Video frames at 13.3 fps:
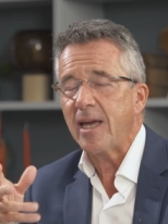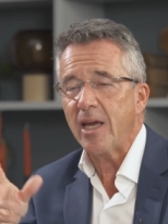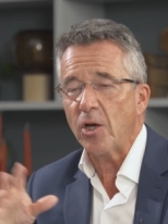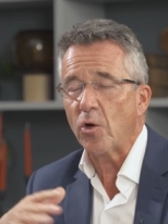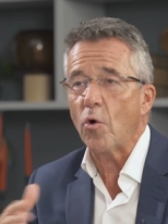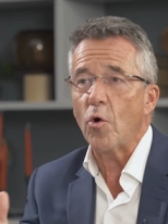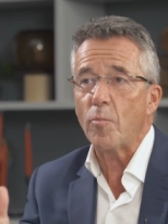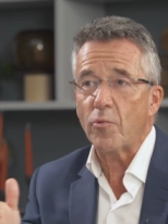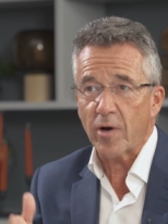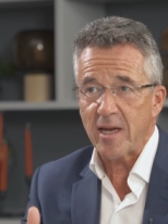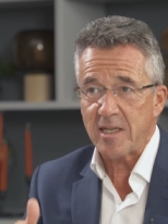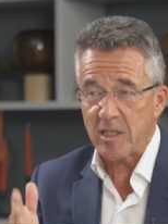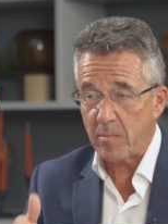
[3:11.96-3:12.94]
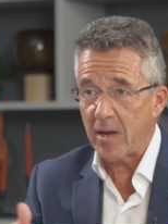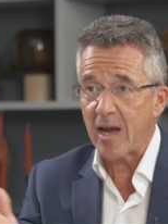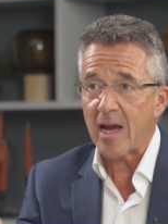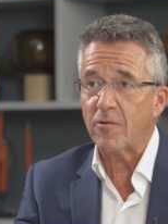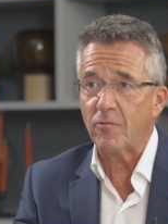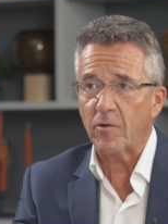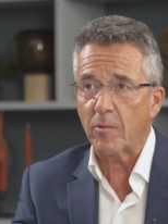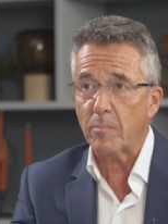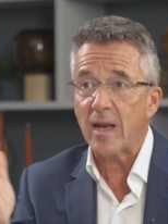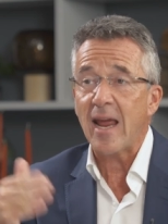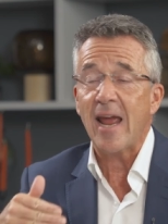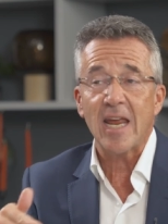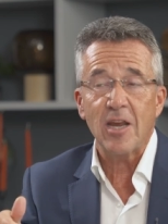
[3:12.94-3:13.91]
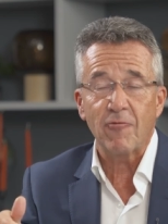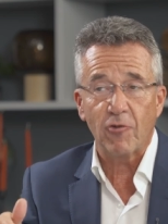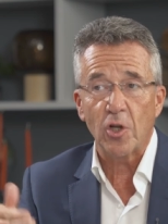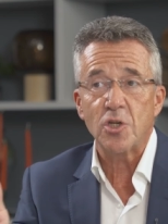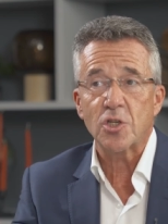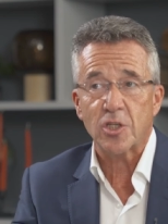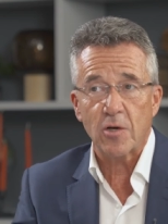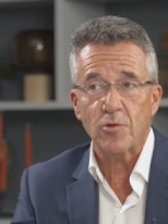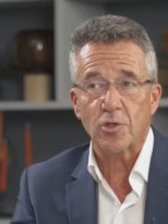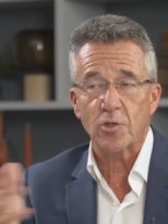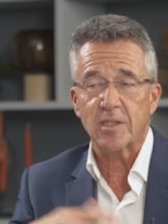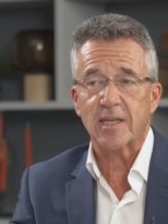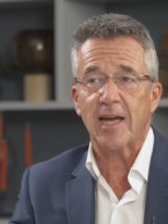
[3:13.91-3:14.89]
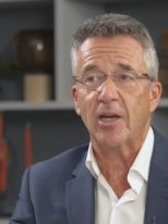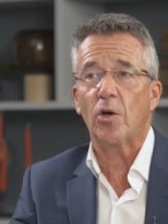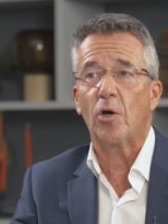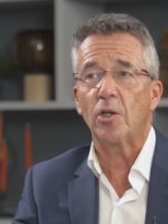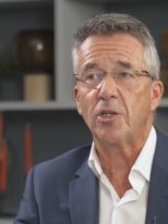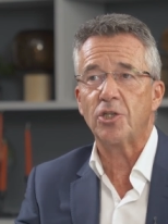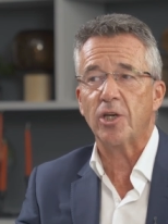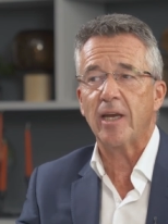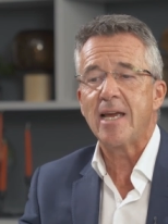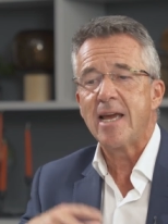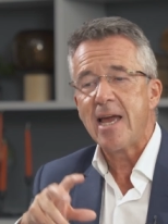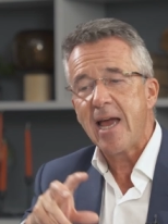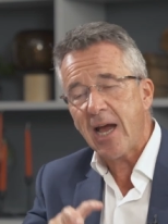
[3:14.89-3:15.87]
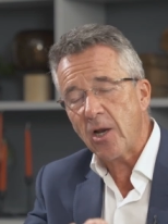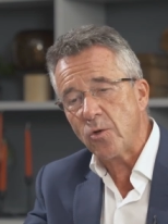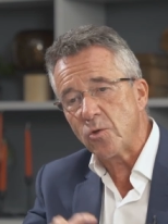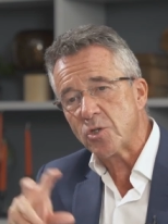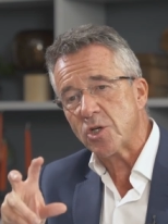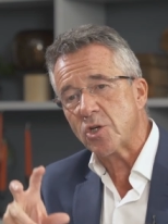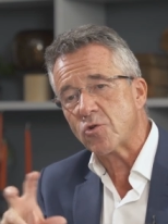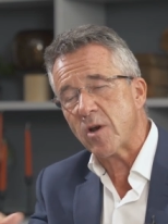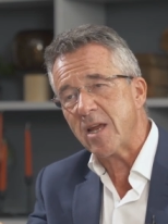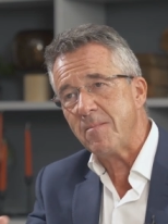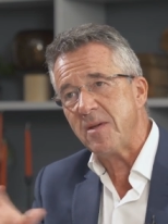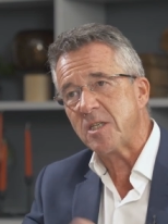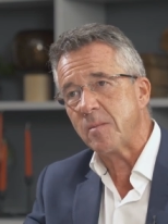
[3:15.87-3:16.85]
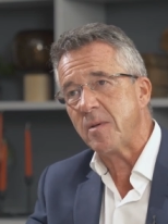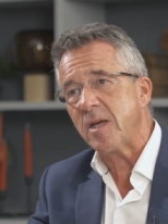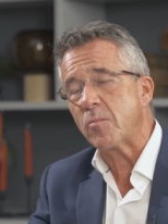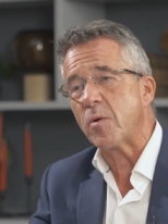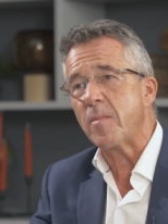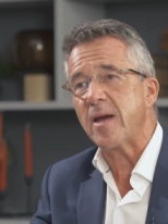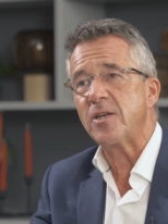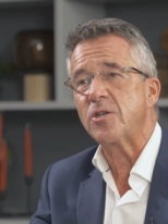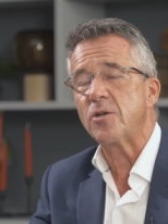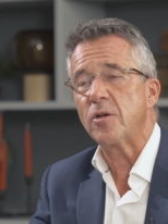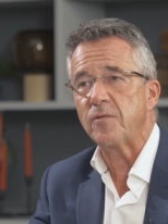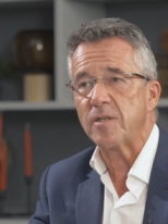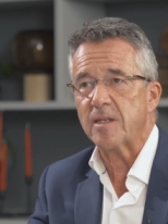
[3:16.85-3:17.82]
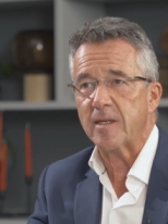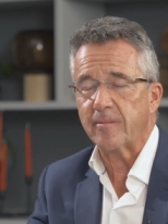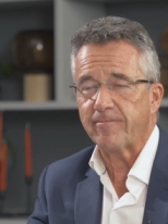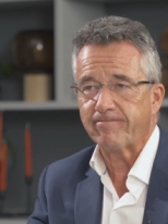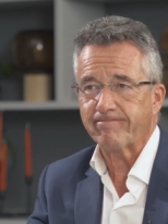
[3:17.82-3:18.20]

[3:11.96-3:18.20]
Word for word: incorporated behavior, behavioural and social psychology, and also trained me to be a probation officer.